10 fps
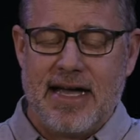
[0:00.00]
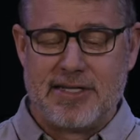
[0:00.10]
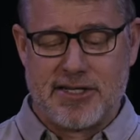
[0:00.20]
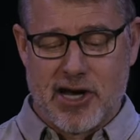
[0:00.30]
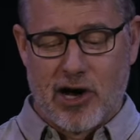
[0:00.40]

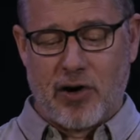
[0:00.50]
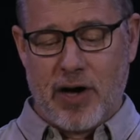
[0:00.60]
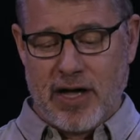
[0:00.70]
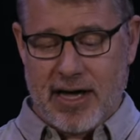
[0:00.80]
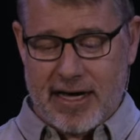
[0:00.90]
And
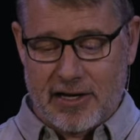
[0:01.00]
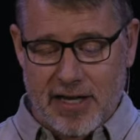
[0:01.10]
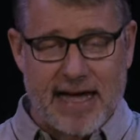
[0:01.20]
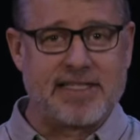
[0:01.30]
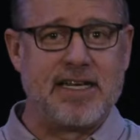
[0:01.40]
so I
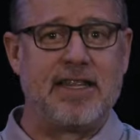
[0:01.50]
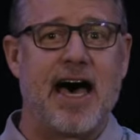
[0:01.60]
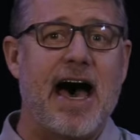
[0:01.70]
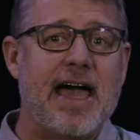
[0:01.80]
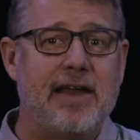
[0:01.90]
collected
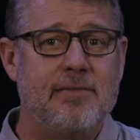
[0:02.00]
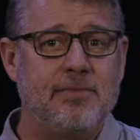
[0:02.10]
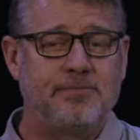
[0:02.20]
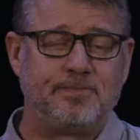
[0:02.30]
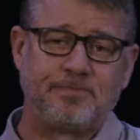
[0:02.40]
the
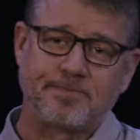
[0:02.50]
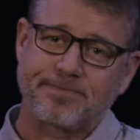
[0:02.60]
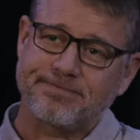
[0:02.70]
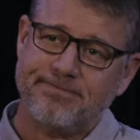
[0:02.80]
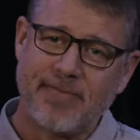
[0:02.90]
item
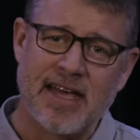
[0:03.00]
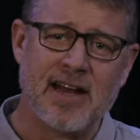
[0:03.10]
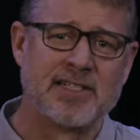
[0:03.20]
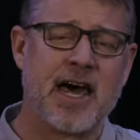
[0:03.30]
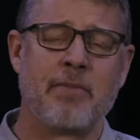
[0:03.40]

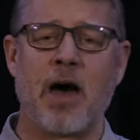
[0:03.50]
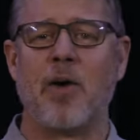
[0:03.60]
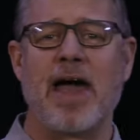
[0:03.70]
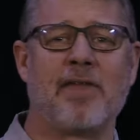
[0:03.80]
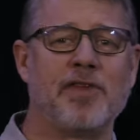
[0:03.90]
and I was on my
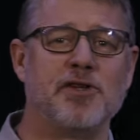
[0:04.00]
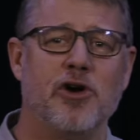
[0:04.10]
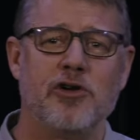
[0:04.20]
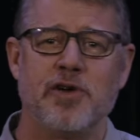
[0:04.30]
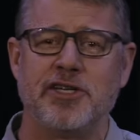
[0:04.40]
way out the
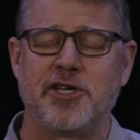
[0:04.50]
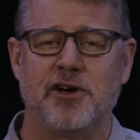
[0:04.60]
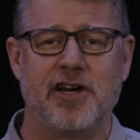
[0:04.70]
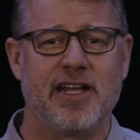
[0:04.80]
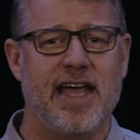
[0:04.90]
door to
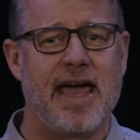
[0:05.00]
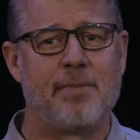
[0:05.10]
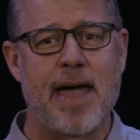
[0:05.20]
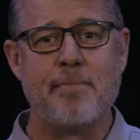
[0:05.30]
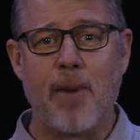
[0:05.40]
return it.
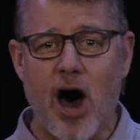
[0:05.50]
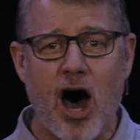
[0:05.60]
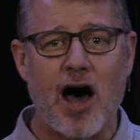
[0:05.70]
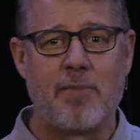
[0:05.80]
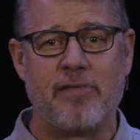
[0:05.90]
And my
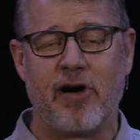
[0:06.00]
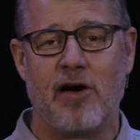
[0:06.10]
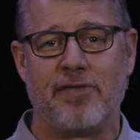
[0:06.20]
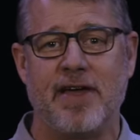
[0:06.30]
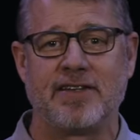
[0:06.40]
mom, of
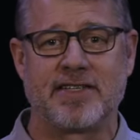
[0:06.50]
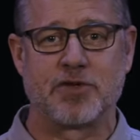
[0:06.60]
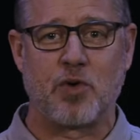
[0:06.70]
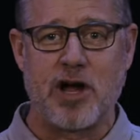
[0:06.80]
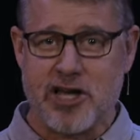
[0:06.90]
all things,
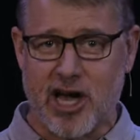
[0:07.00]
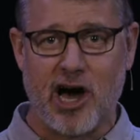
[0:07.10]
says, Where are you